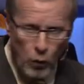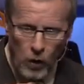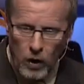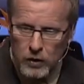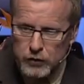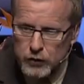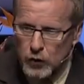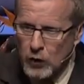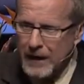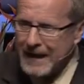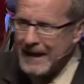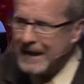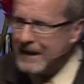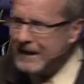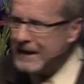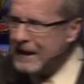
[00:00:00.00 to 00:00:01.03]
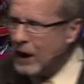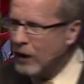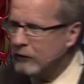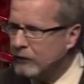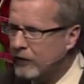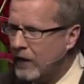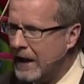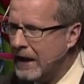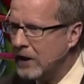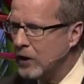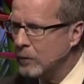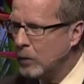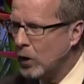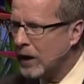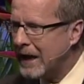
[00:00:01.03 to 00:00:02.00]
work through any
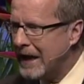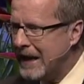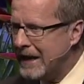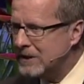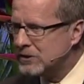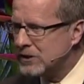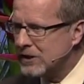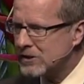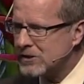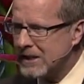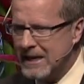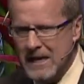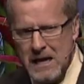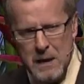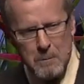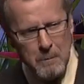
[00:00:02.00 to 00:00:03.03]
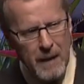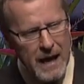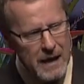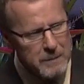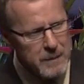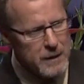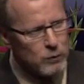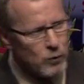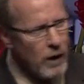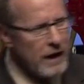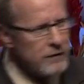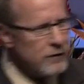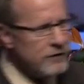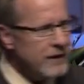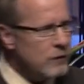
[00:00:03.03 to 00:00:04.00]
available agency. Maybe
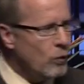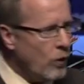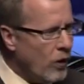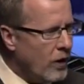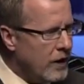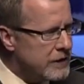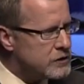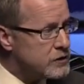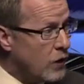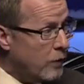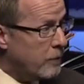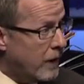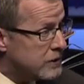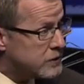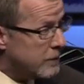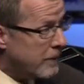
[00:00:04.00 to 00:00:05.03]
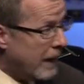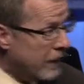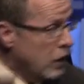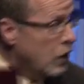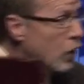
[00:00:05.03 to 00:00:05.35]
rather than worrying so much about